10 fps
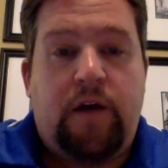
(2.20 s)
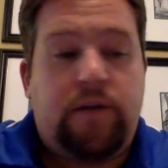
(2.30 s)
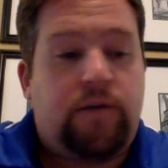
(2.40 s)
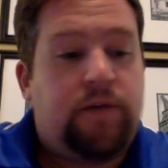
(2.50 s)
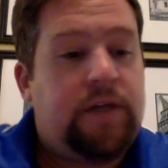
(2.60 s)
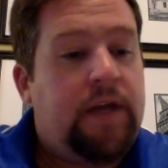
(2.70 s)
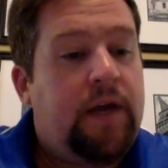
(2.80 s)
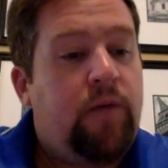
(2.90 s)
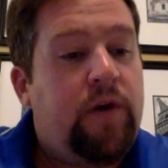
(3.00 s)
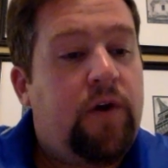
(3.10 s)
So
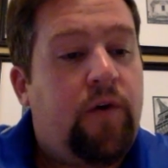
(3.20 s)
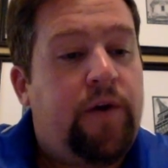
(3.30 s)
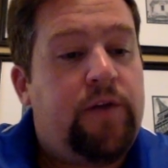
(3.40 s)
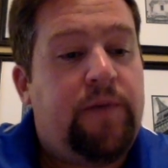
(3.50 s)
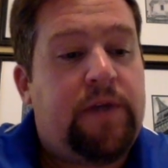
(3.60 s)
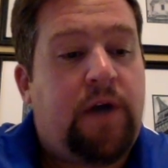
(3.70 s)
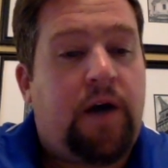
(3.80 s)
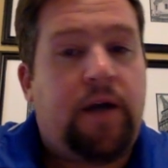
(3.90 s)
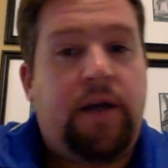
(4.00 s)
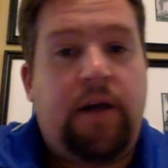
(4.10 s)
today we are going to be
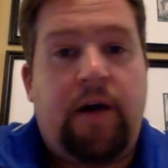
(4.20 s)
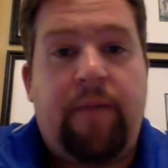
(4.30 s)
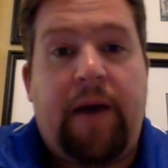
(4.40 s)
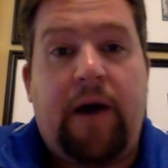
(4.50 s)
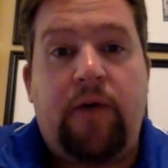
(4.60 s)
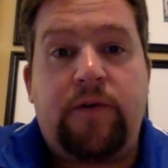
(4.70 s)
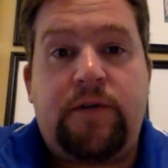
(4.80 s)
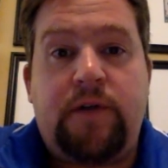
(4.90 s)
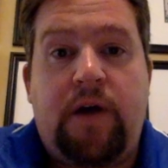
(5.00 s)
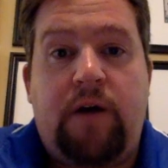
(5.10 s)
talking
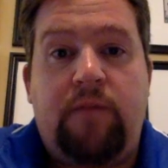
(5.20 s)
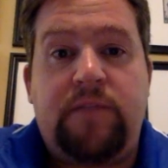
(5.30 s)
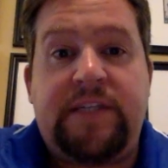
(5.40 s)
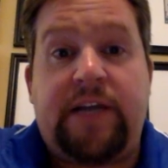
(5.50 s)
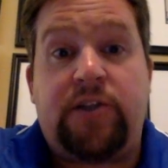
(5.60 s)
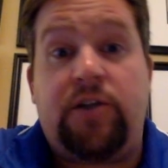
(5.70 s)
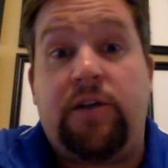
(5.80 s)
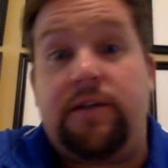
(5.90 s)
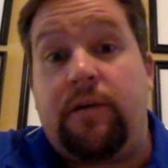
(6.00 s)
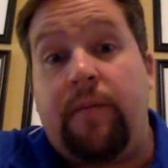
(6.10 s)
about
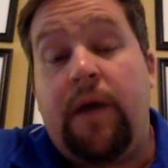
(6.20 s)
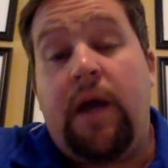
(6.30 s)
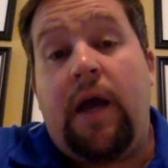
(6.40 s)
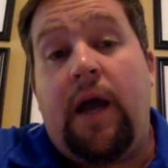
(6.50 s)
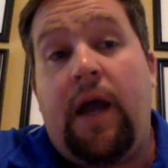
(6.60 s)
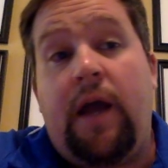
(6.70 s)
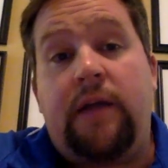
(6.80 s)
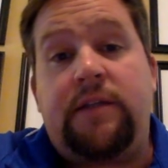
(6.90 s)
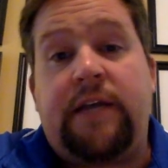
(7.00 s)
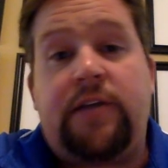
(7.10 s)
sectionalism.
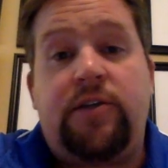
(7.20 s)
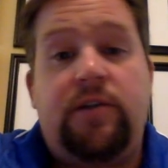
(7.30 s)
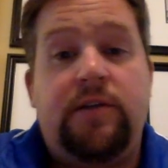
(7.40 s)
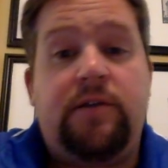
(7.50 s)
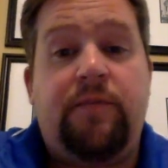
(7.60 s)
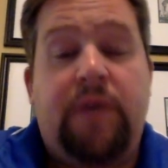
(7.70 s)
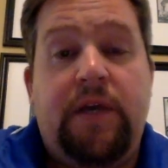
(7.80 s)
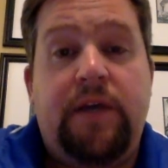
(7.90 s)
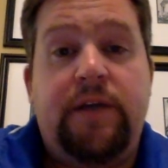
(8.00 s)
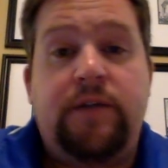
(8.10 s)
And sectionalism
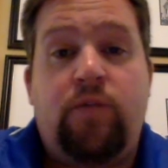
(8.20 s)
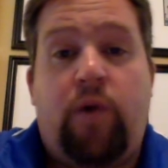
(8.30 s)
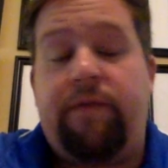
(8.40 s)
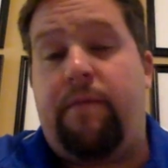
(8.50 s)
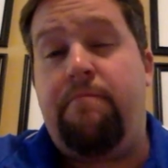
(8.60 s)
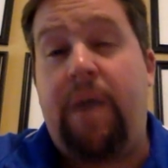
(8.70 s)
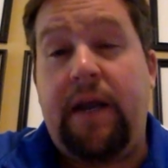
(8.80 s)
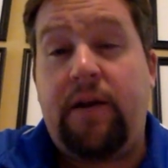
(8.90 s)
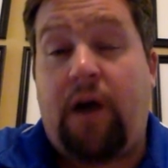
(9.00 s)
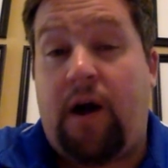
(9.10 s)
is one of the
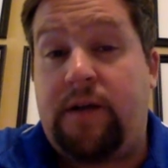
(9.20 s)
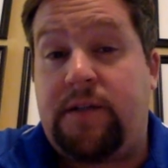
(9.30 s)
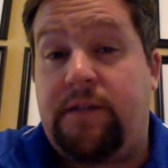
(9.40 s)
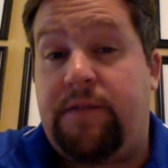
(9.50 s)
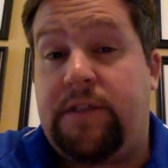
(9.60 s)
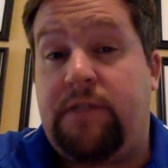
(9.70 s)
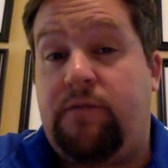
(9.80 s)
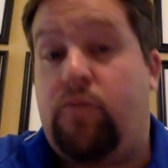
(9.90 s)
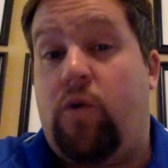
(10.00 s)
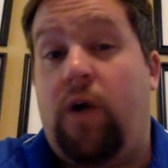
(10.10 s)
main causes of the
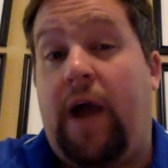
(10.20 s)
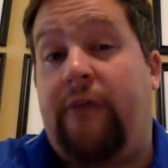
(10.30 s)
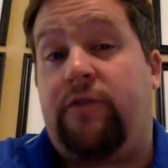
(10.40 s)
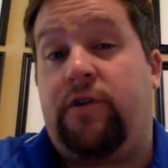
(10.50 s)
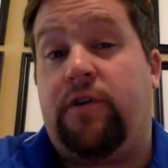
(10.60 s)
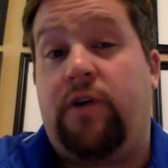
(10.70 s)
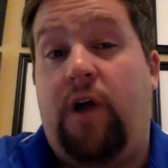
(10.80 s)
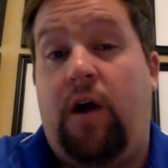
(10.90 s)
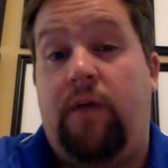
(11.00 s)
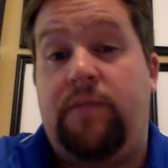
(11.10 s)
Civil War after
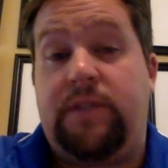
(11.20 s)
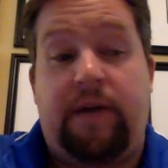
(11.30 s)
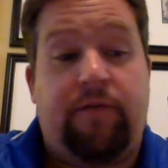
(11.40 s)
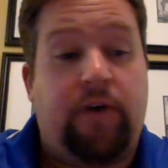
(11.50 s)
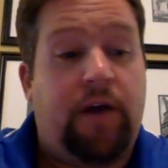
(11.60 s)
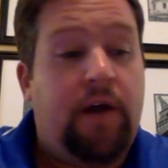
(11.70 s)
slavery.